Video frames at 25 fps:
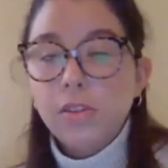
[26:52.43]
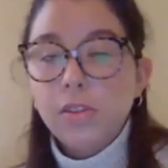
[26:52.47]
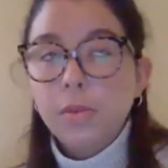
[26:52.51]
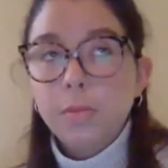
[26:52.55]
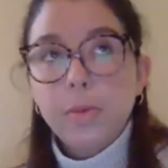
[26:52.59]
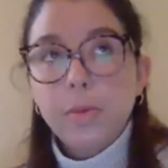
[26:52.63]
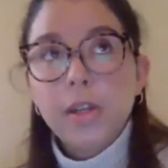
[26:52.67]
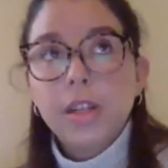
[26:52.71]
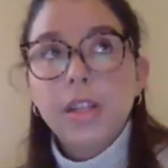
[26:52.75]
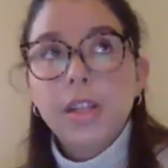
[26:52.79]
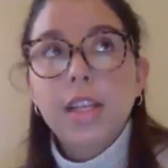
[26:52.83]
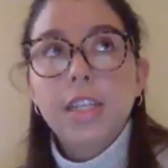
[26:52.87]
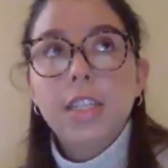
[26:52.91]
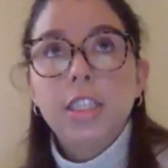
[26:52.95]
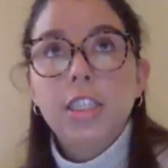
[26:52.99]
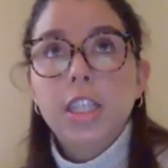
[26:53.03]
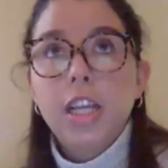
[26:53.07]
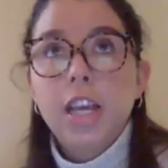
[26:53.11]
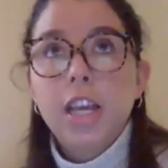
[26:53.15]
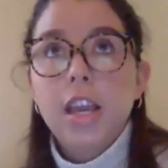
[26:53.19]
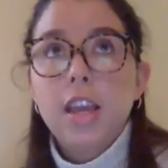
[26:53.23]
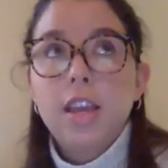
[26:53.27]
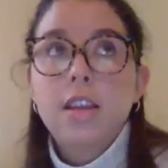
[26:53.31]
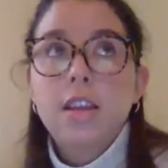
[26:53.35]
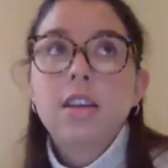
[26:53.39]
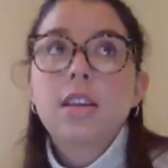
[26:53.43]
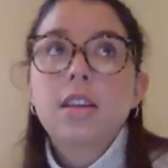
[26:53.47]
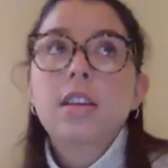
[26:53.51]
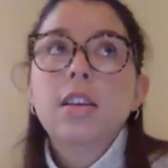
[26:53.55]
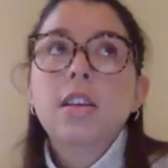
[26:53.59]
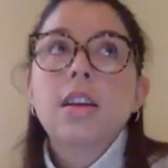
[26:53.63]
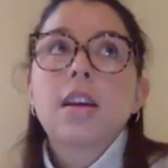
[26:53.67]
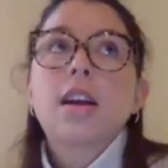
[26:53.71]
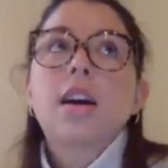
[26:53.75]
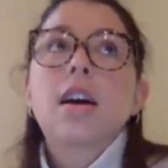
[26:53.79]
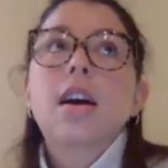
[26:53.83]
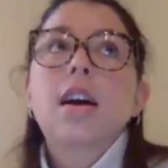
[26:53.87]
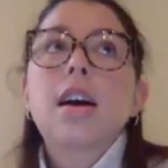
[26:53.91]
Super cliche,
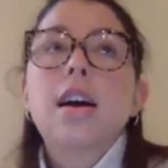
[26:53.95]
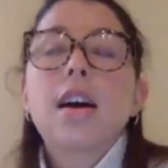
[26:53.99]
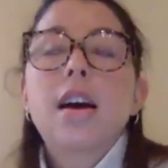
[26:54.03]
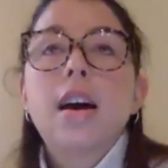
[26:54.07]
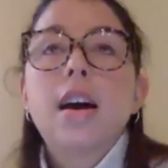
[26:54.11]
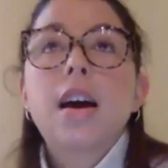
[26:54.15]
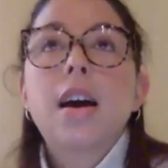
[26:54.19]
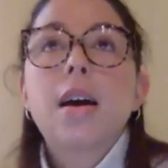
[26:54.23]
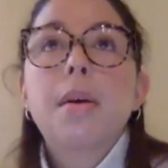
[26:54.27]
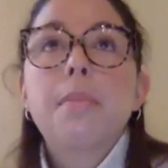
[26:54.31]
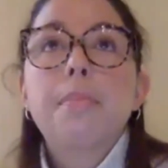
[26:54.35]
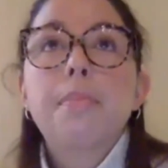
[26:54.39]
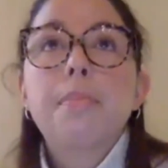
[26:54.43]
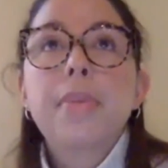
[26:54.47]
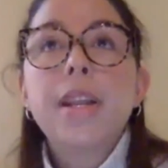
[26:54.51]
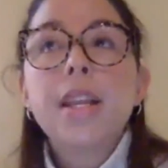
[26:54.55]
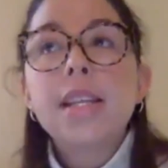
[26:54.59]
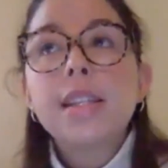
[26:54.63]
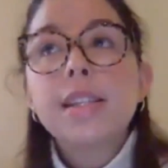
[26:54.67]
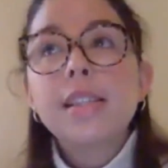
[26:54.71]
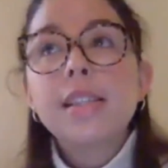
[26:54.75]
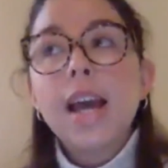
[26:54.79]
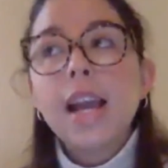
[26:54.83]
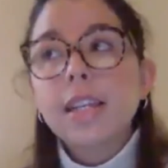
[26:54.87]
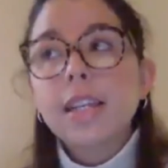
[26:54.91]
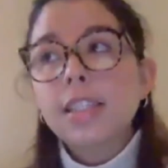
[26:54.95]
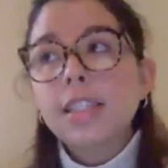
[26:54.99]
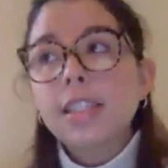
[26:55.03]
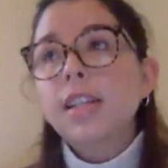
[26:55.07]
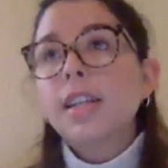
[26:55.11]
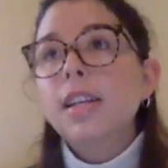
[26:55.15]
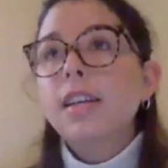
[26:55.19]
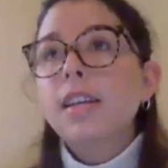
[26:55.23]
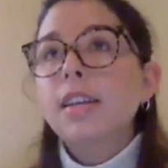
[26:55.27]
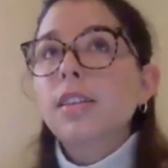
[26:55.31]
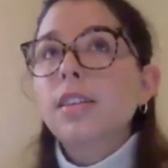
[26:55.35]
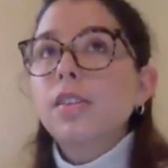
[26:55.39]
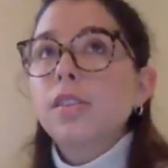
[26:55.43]
but it's
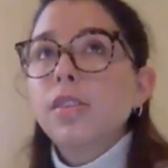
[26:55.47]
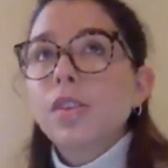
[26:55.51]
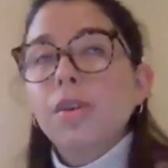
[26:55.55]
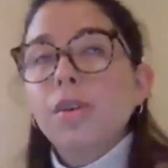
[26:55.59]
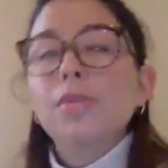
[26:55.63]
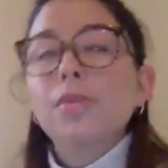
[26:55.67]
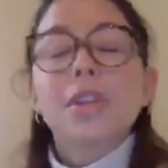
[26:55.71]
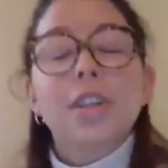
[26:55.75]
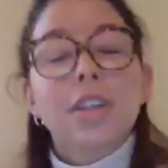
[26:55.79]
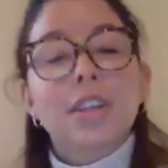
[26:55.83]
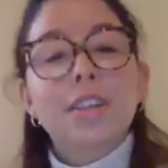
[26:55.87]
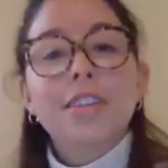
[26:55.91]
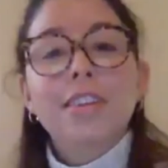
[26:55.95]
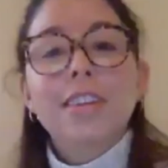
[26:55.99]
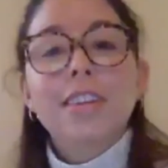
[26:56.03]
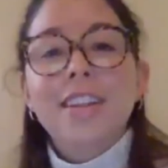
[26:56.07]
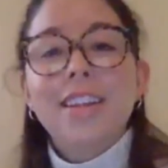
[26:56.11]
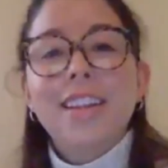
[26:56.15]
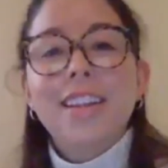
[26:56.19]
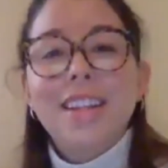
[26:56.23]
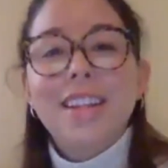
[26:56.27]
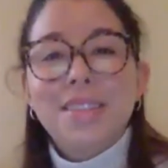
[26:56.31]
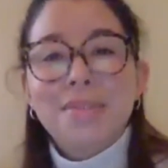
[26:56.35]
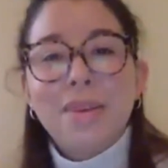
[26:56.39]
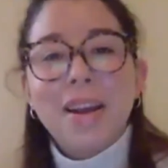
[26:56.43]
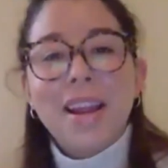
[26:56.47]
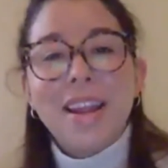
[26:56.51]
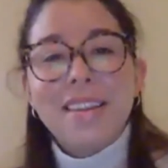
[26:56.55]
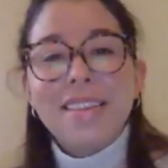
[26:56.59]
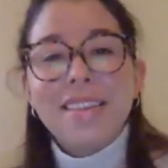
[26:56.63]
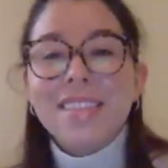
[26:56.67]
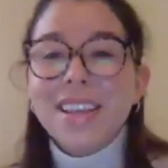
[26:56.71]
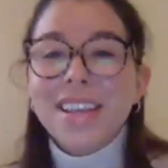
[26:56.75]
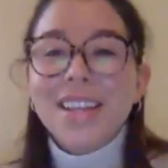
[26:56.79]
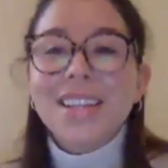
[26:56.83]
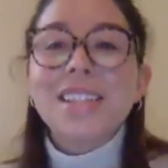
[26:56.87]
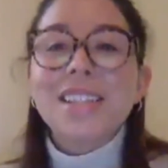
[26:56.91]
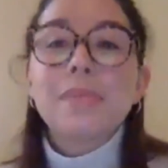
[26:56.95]
actually so good, and that's why I
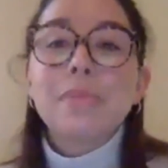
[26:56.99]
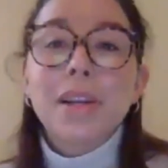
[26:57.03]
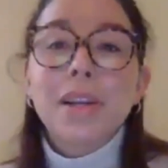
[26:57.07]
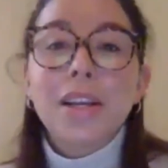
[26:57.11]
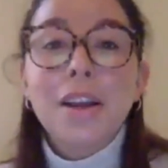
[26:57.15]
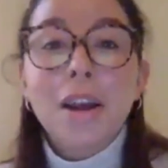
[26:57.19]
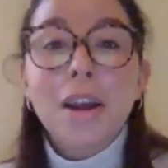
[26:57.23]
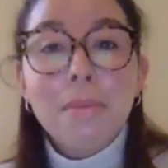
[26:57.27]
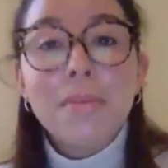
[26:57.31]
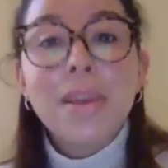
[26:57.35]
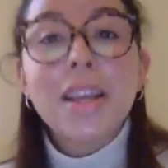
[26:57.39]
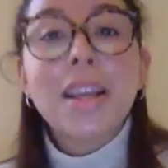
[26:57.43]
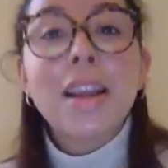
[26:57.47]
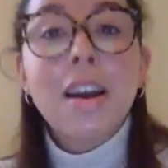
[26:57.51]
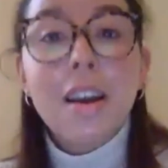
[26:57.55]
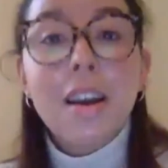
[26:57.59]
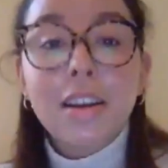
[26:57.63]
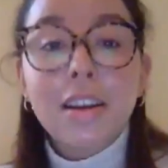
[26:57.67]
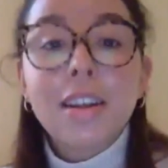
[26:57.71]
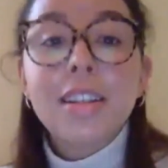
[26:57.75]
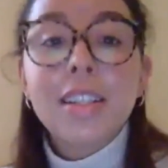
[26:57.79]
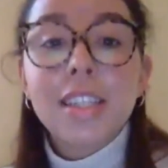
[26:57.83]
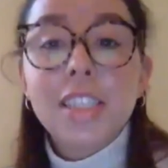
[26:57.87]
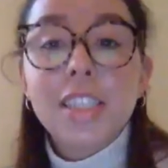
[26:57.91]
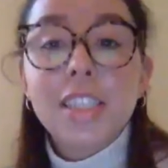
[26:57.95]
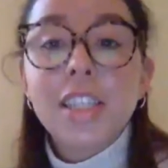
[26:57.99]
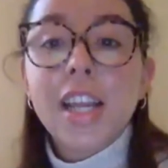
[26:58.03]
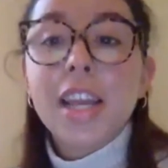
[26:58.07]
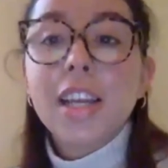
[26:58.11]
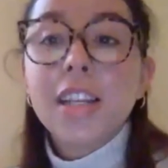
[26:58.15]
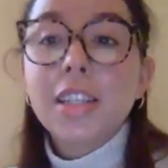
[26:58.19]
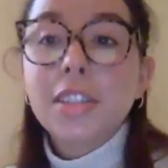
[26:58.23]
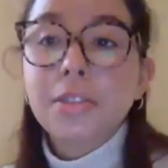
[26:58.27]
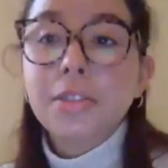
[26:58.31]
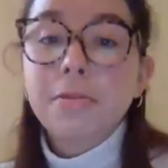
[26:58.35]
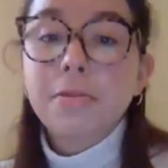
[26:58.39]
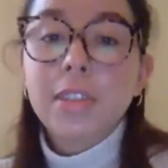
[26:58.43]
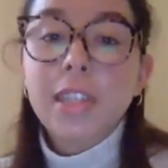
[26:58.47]
think it's becoming a cliche
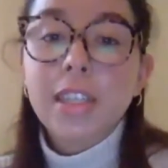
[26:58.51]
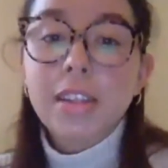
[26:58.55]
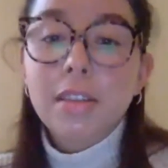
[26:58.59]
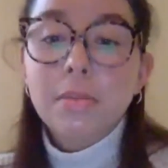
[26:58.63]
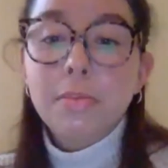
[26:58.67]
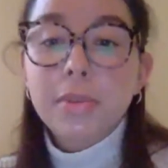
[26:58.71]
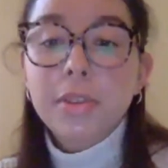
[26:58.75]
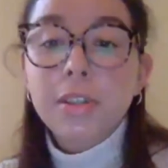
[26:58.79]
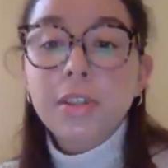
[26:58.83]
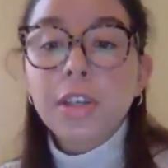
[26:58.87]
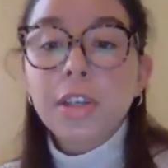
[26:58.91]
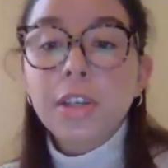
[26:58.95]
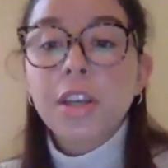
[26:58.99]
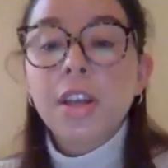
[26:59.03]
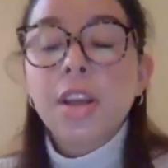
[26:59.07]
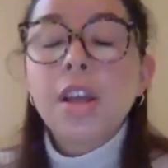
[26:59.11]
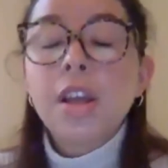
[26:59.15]
to read the book.